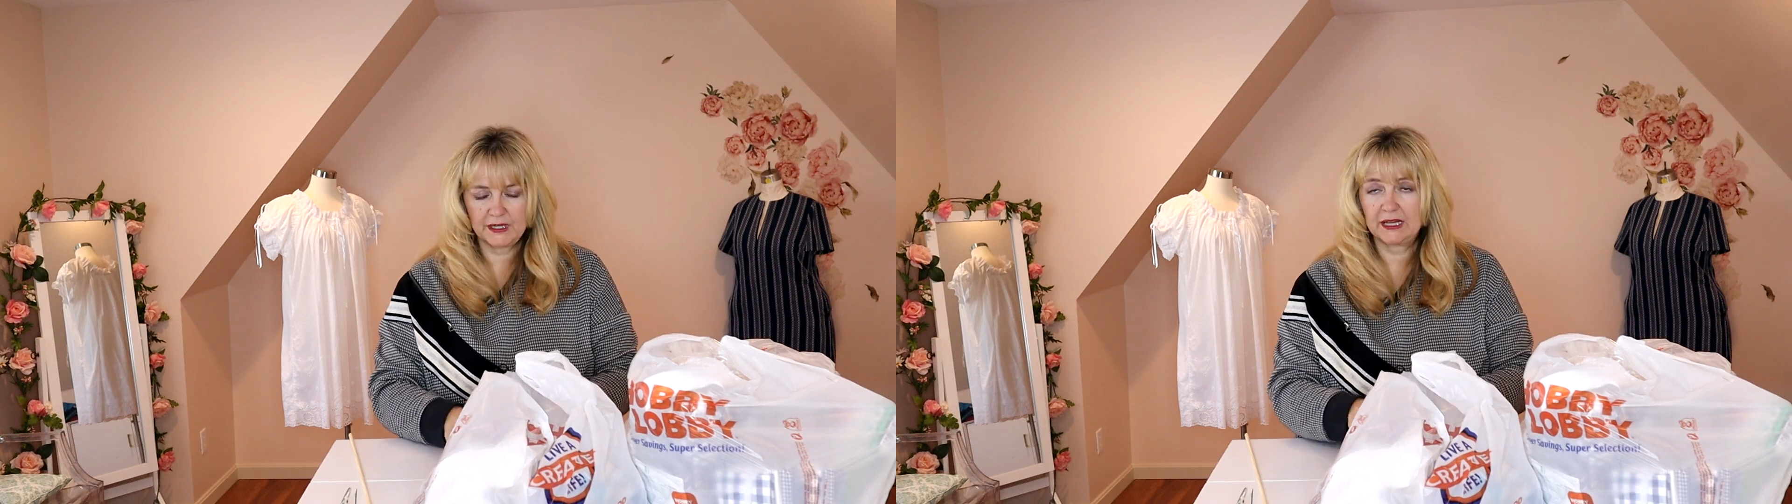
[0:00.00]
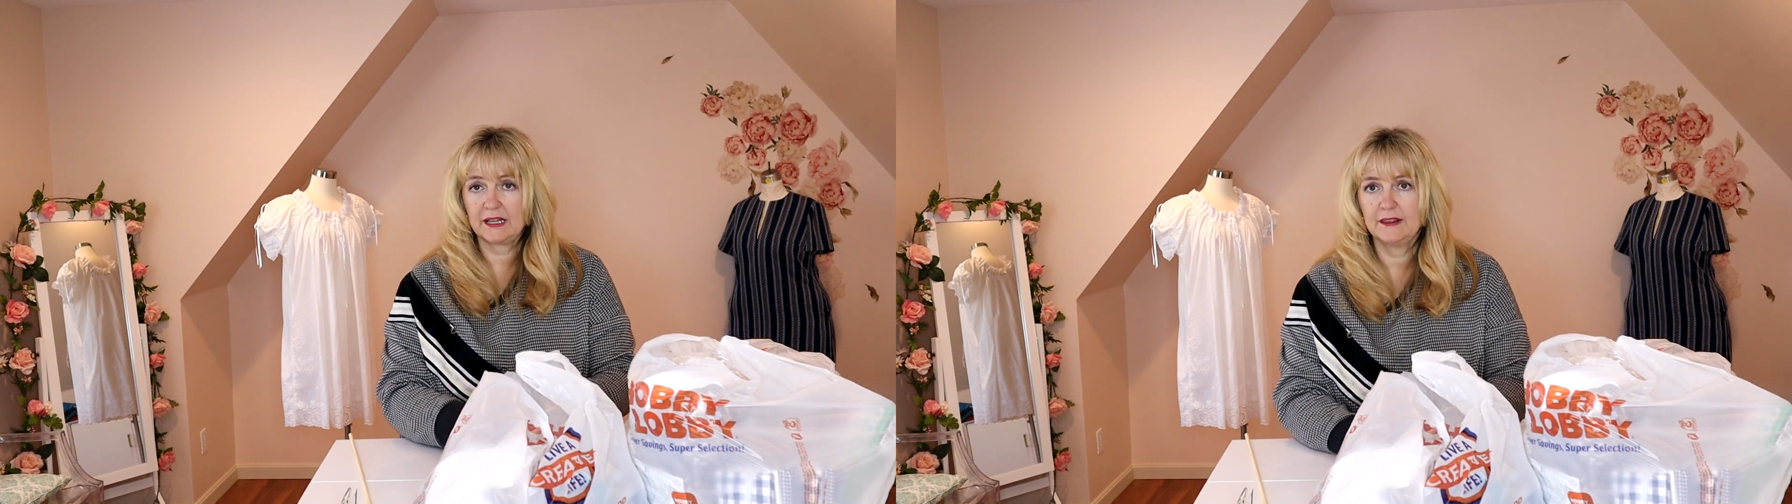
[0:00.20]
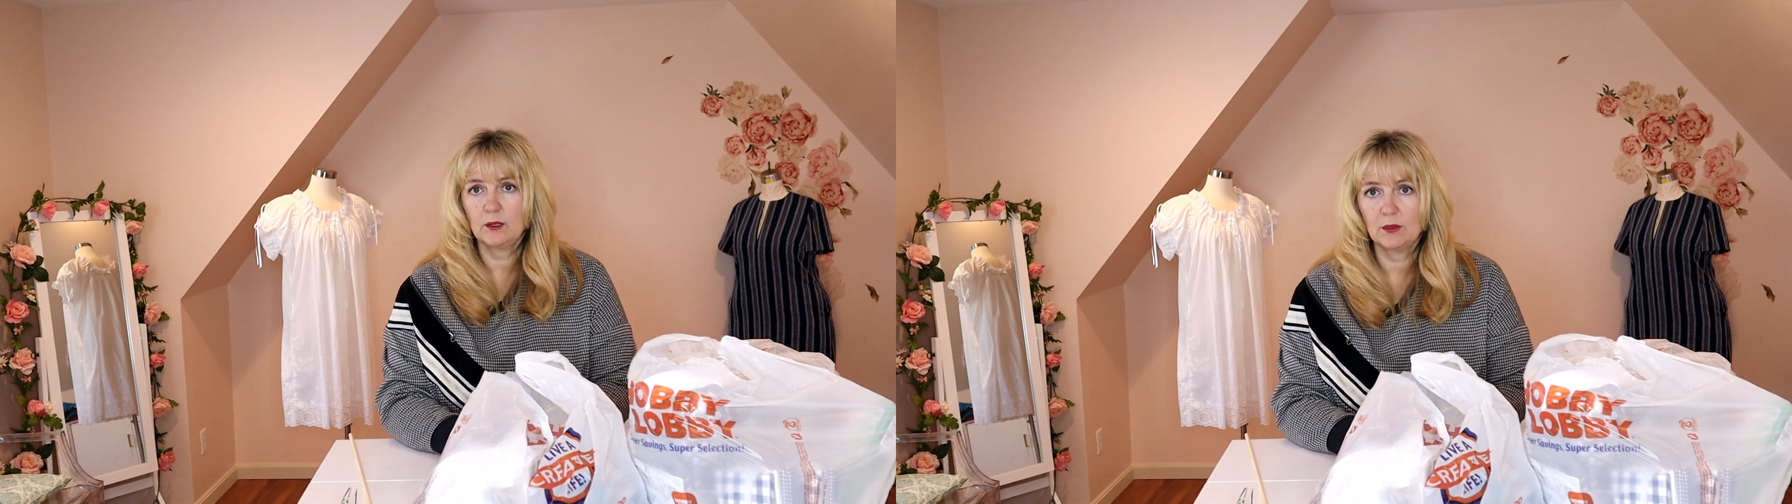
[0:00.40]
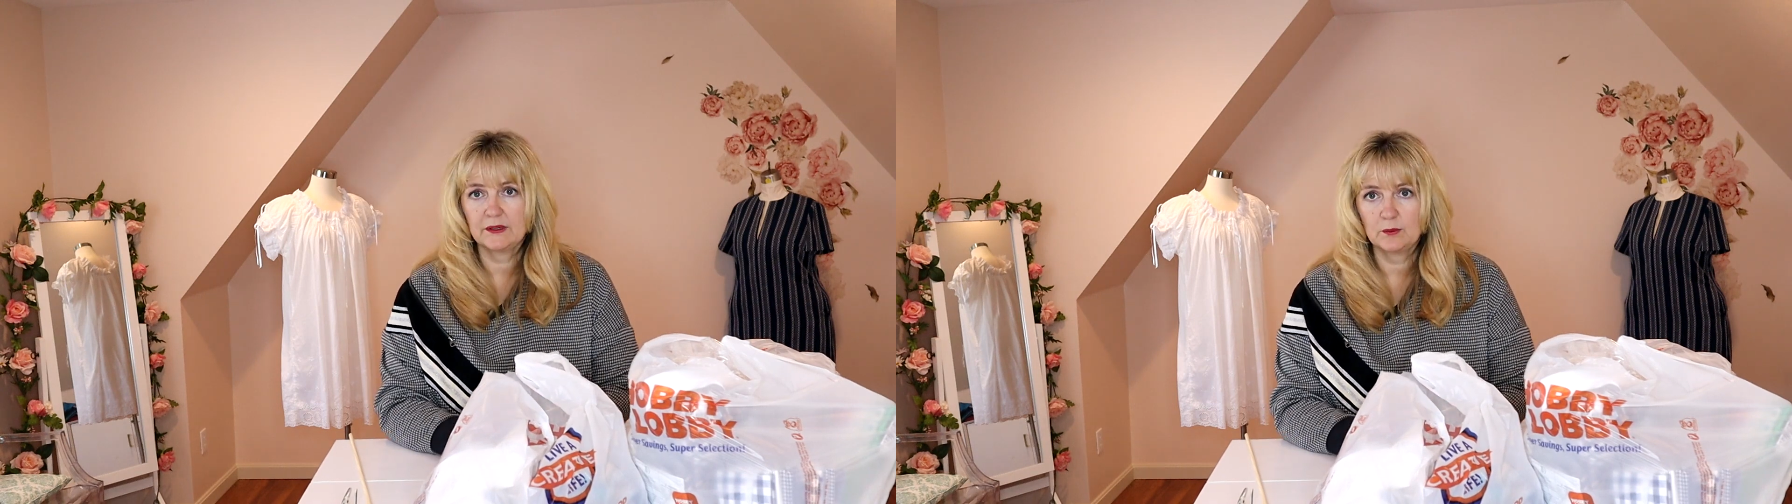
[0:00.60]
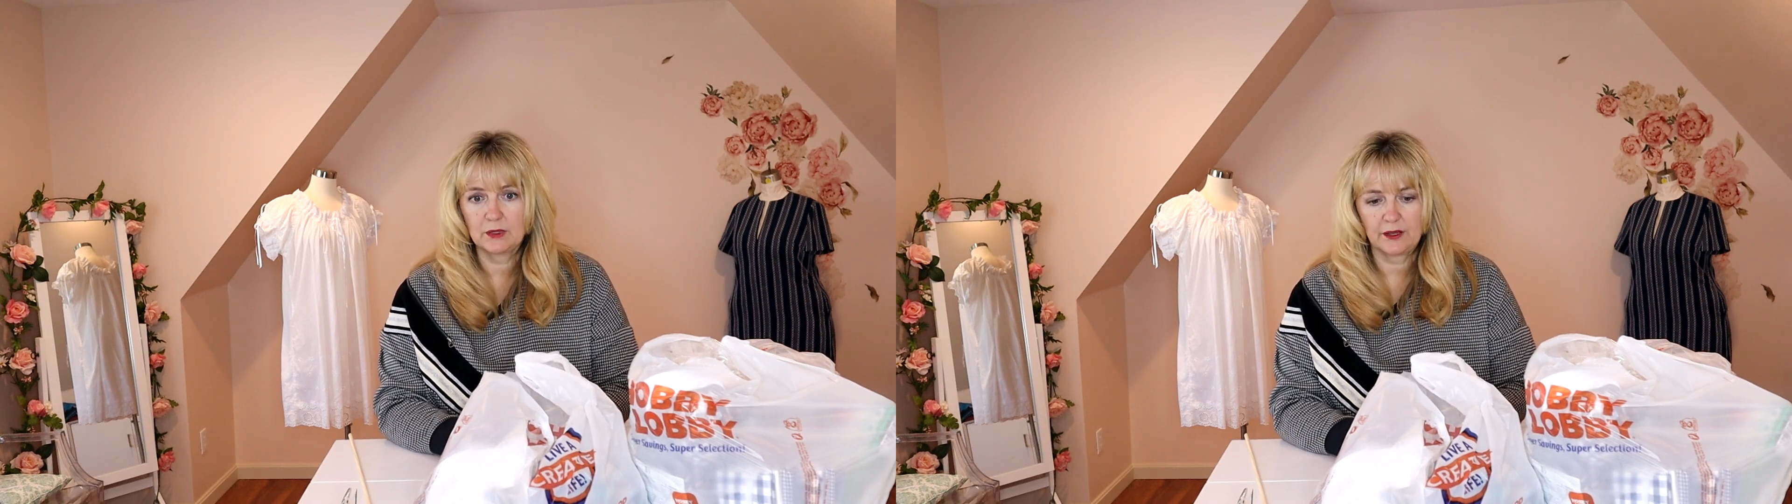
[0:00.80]
and I think one
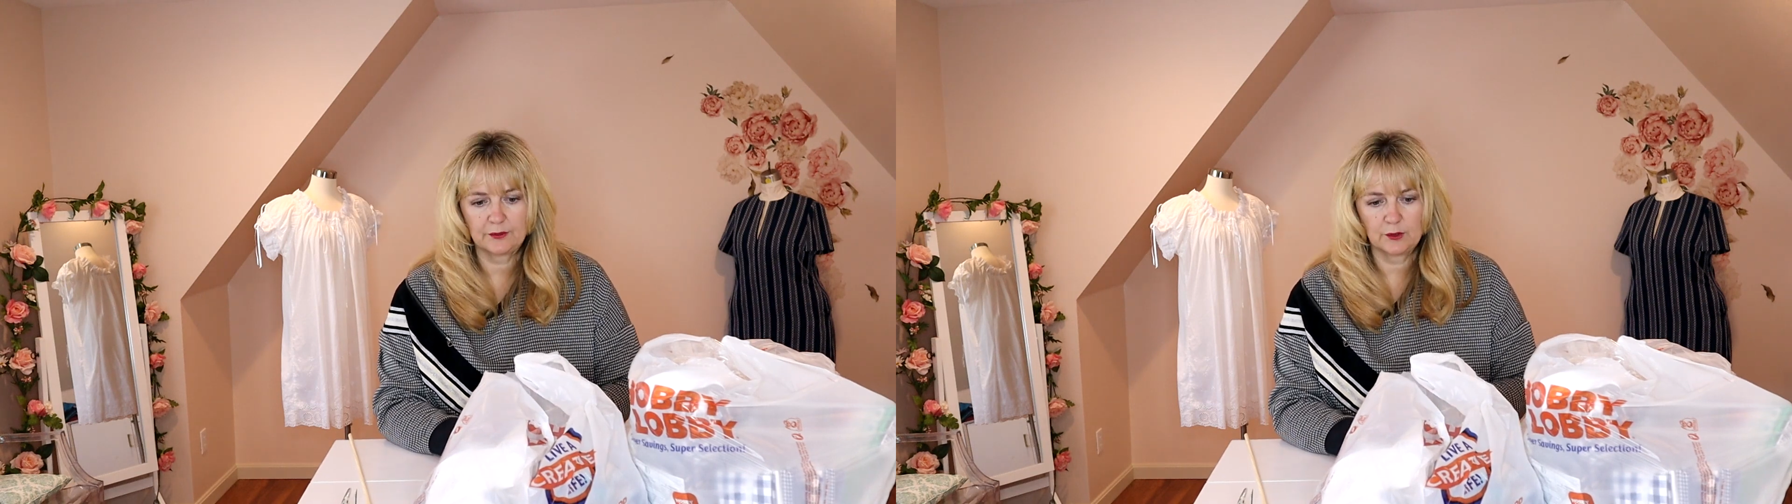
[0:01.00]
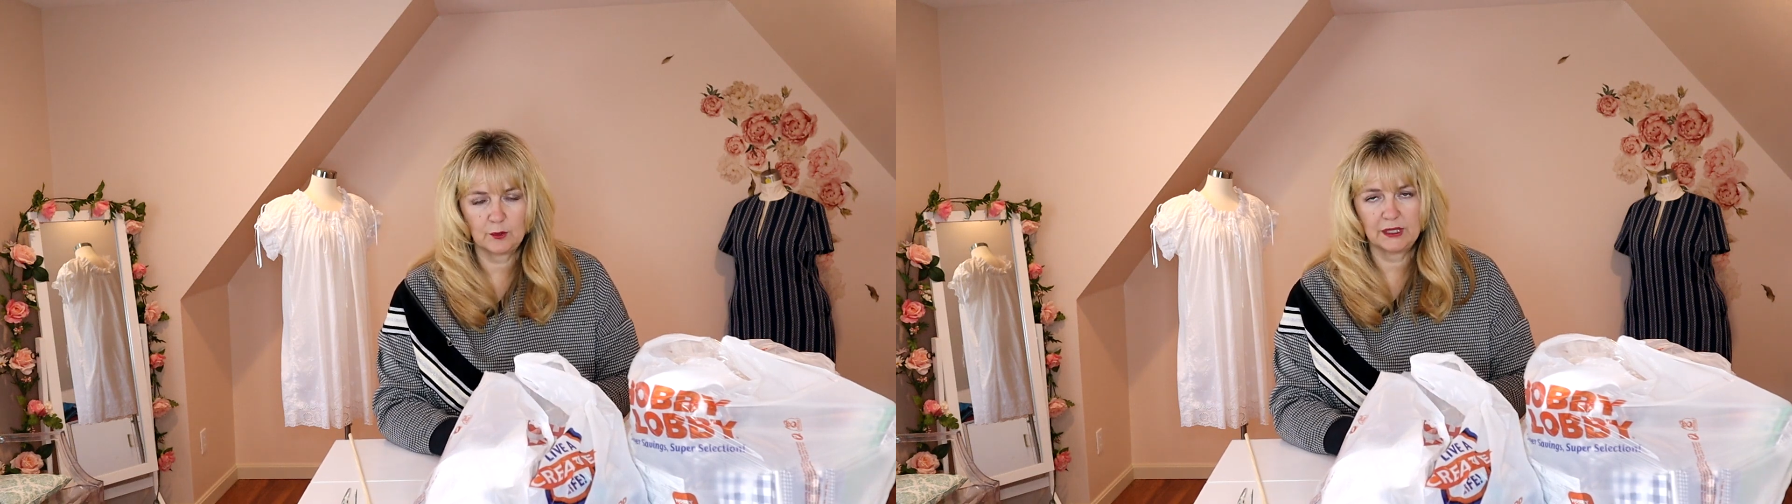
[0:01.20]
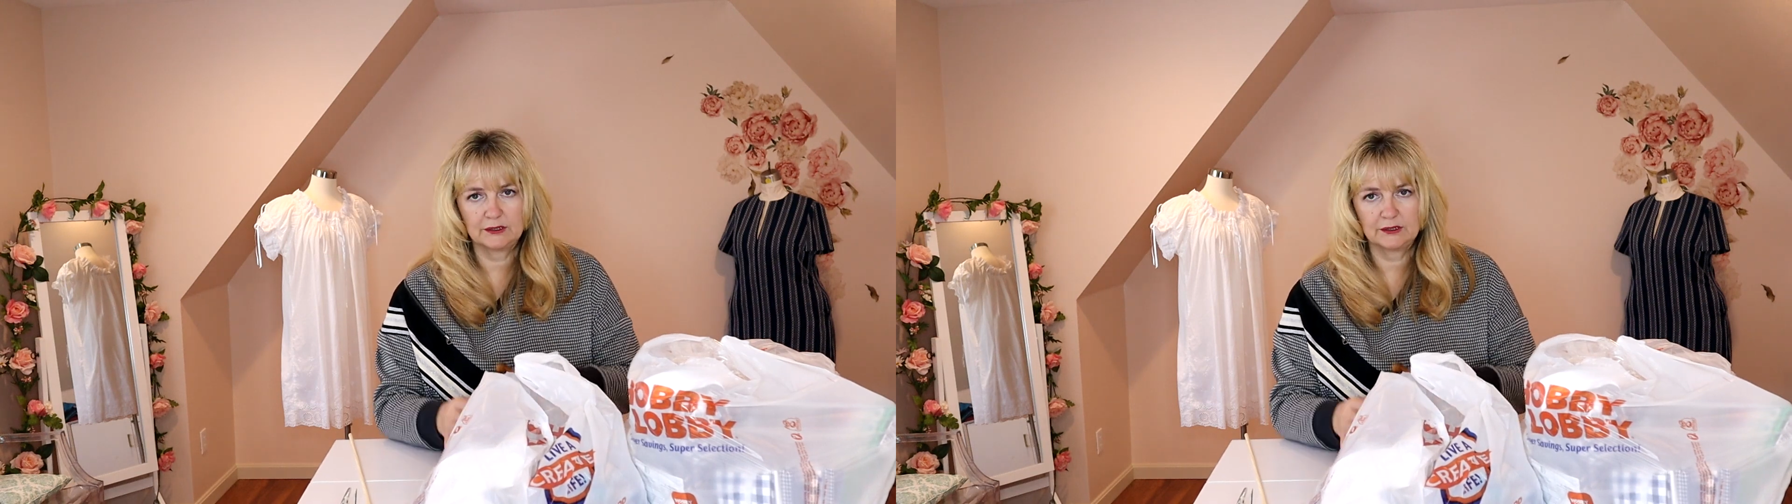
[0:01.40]
of them got thrown away.